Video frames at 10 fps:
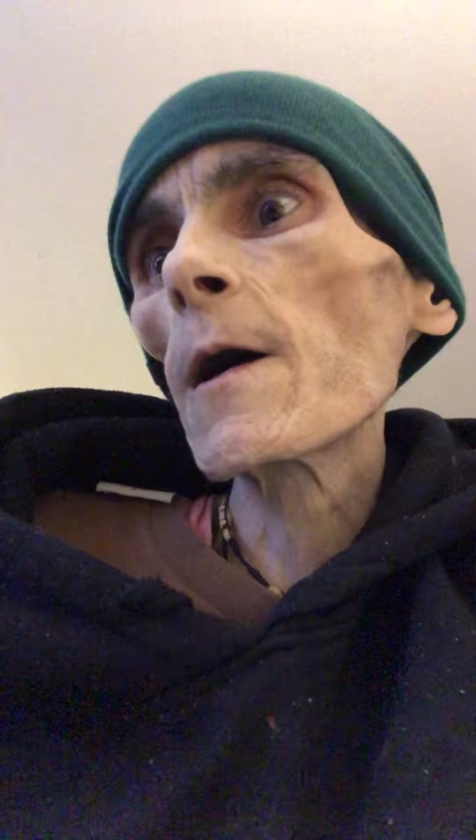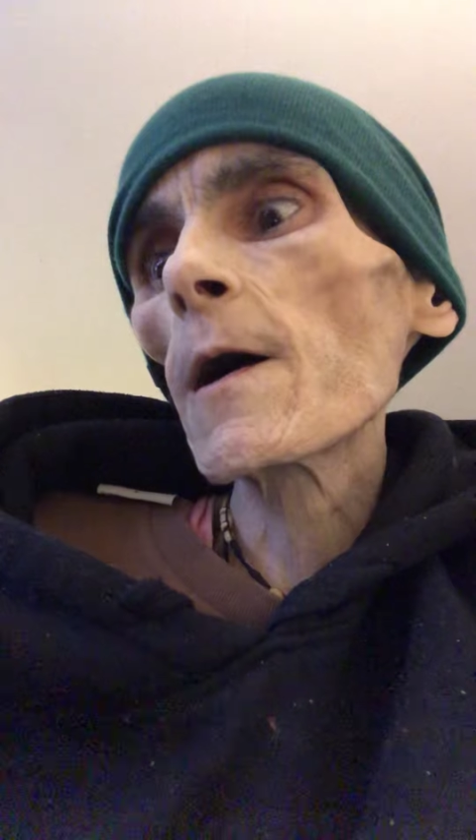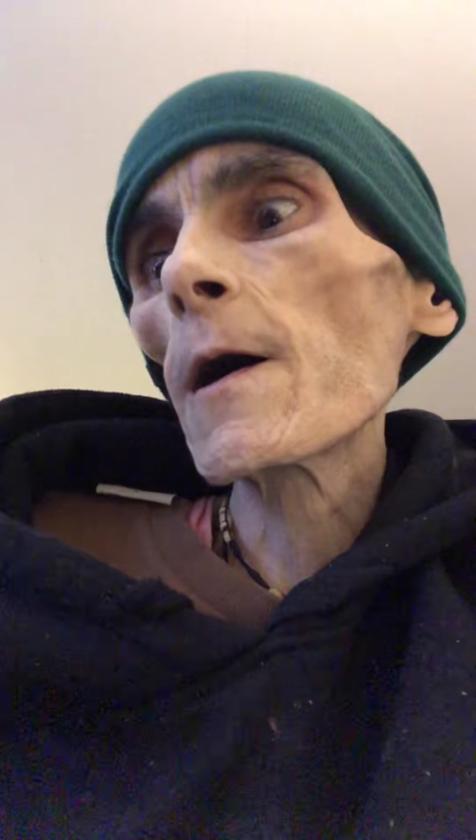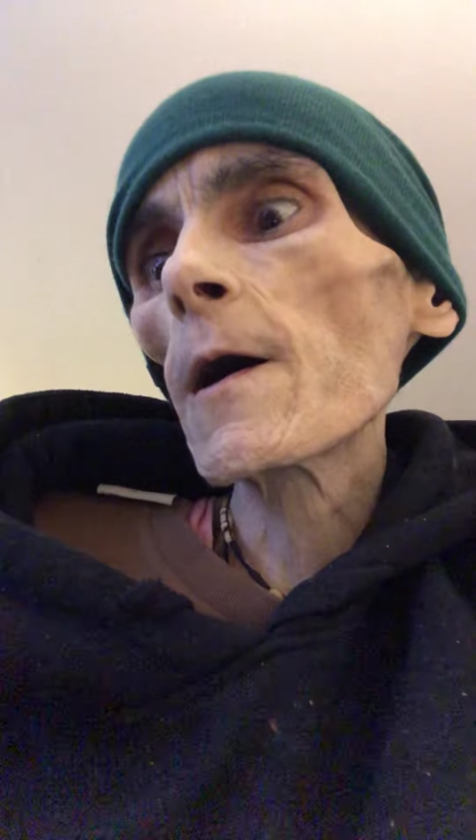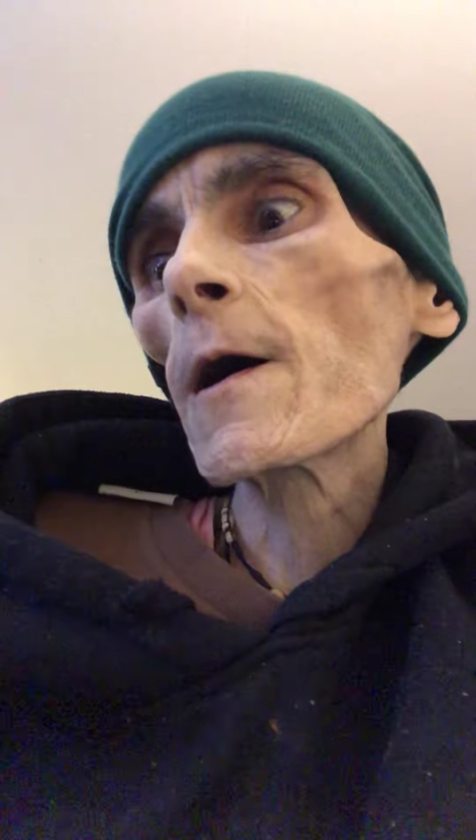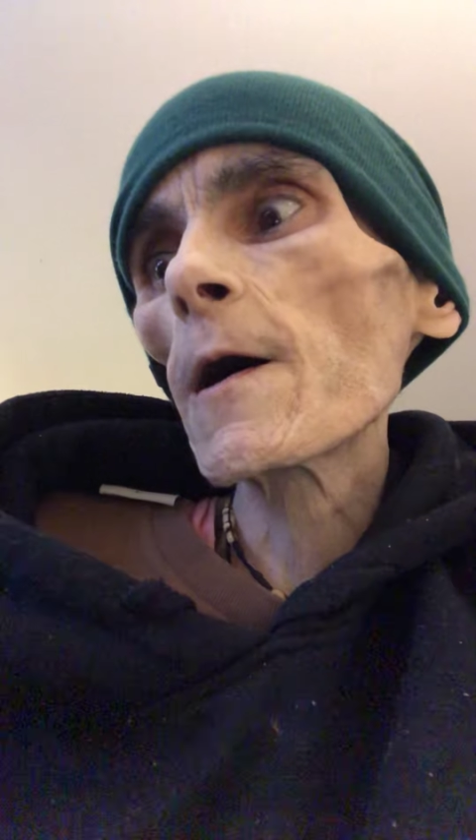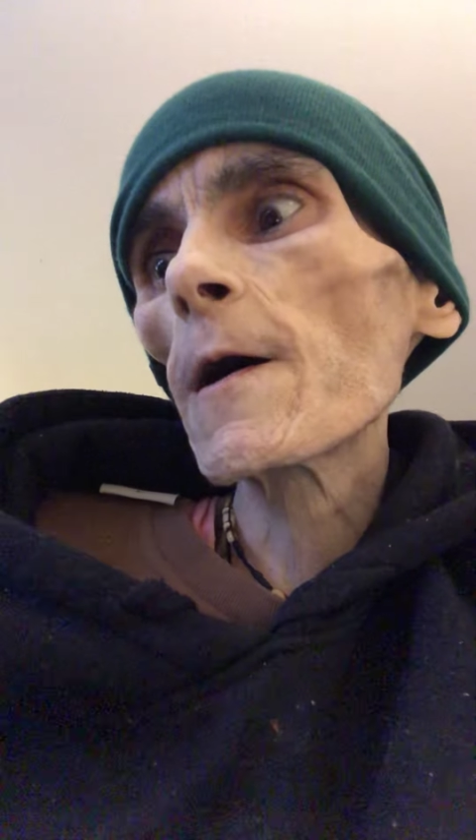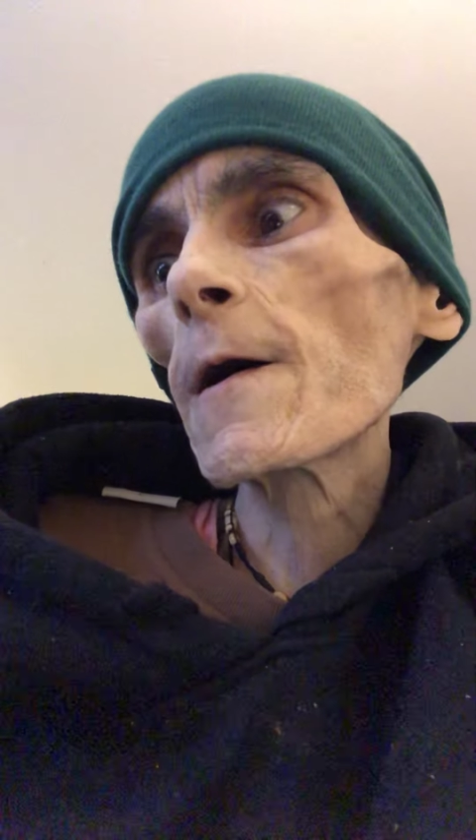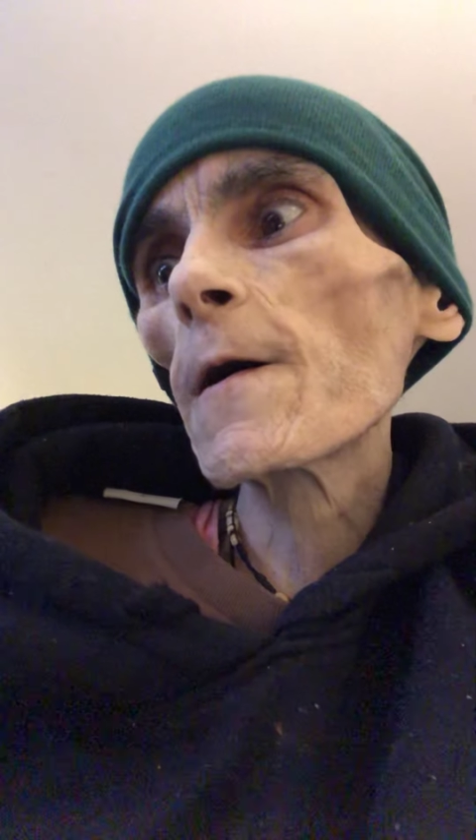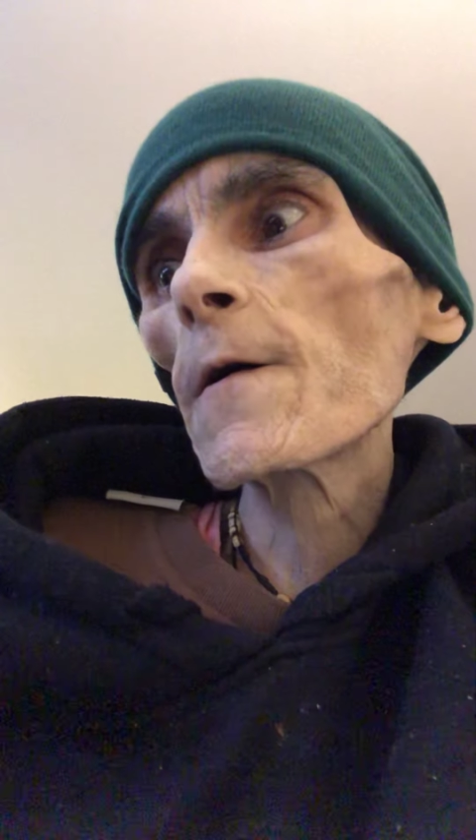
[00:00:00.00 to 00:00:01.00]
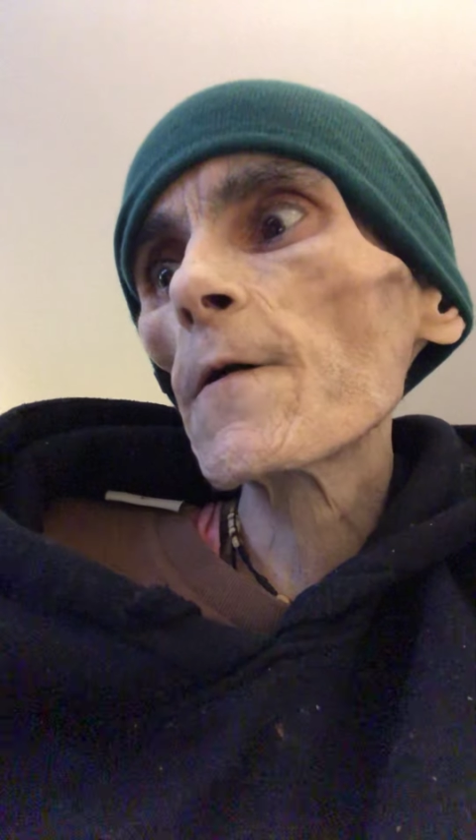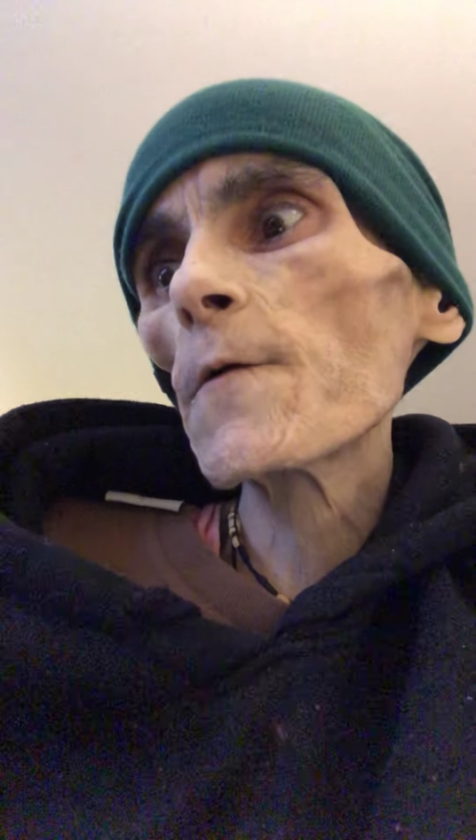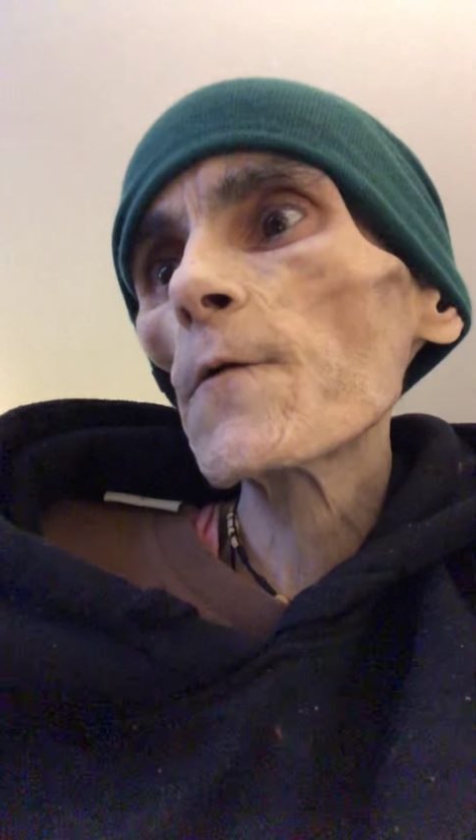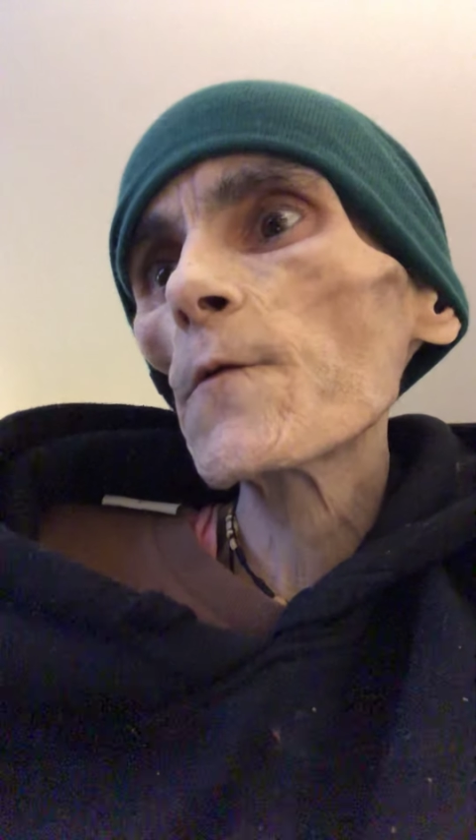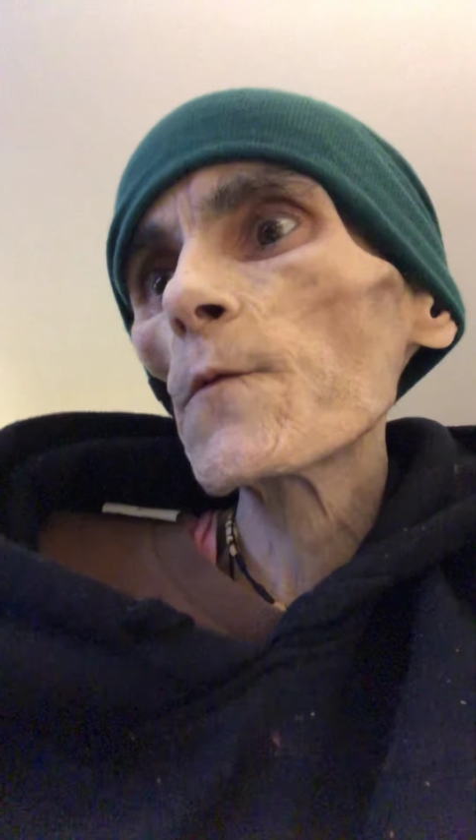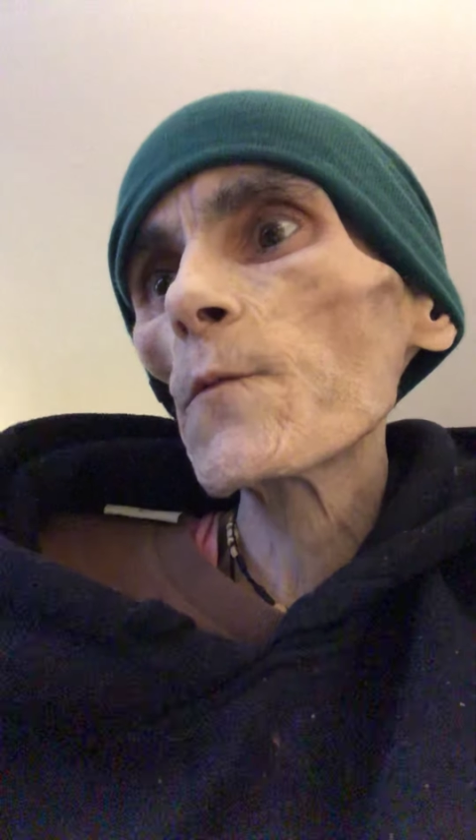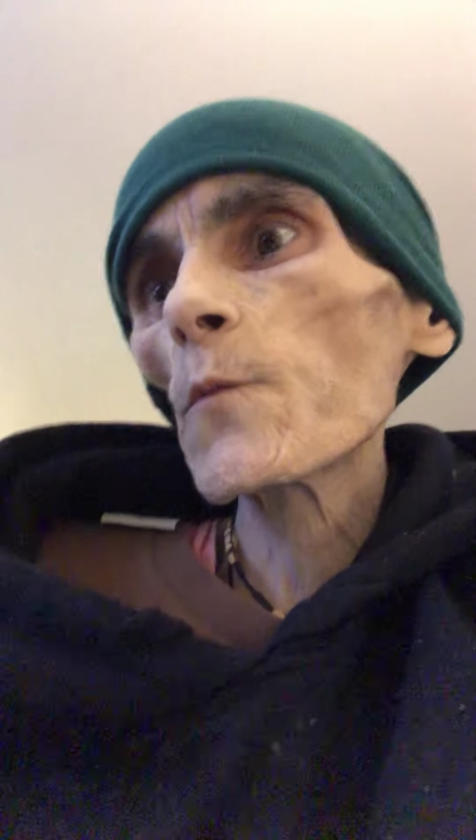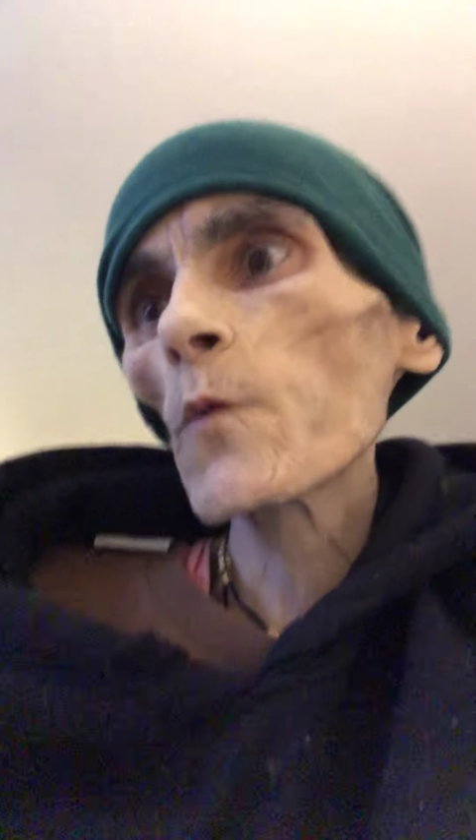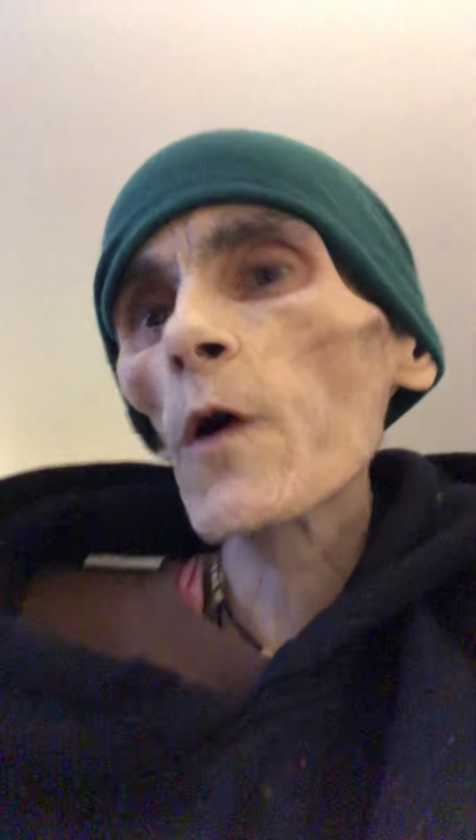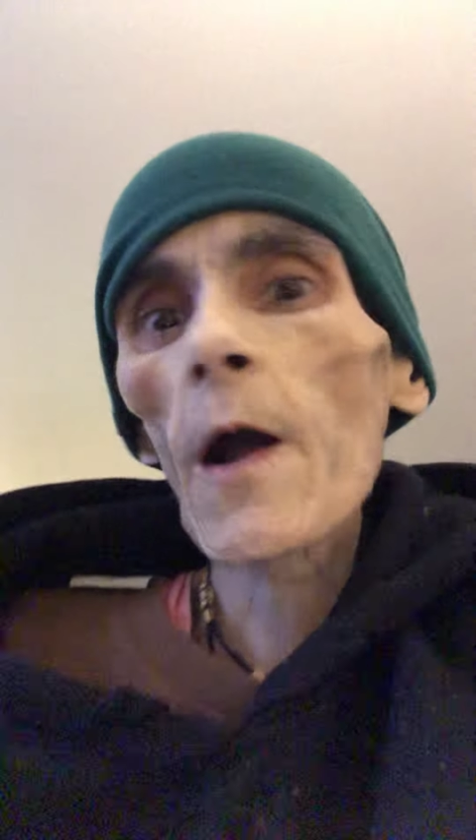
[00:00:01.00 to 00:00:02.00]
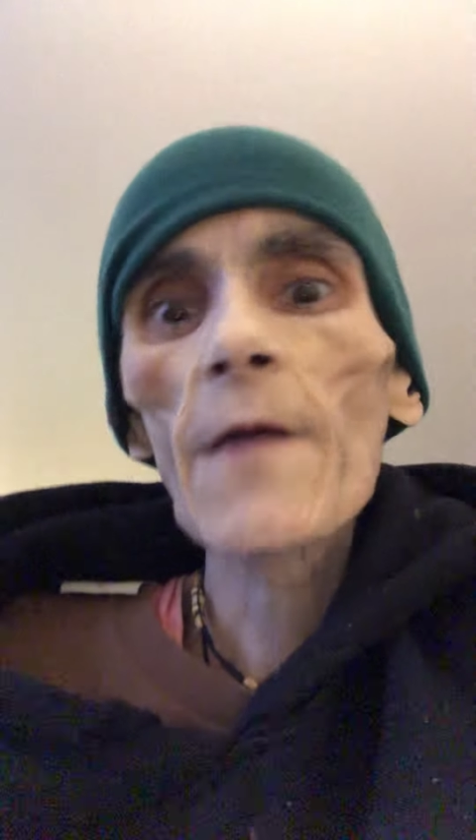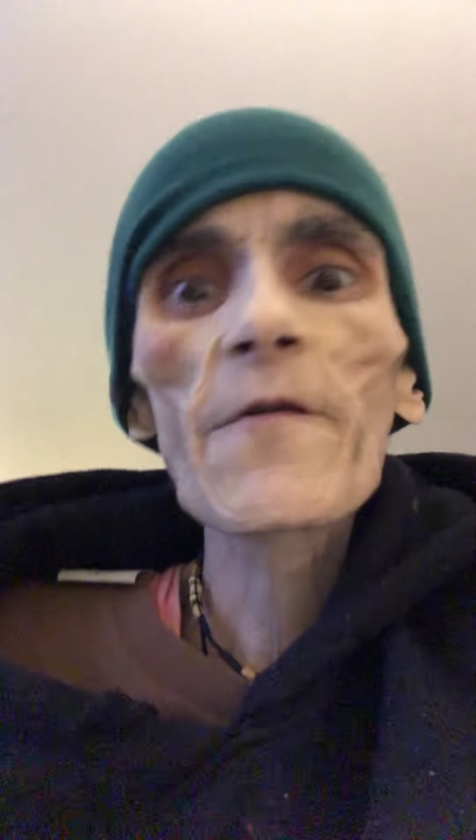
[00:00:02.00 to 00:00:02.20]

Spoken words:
I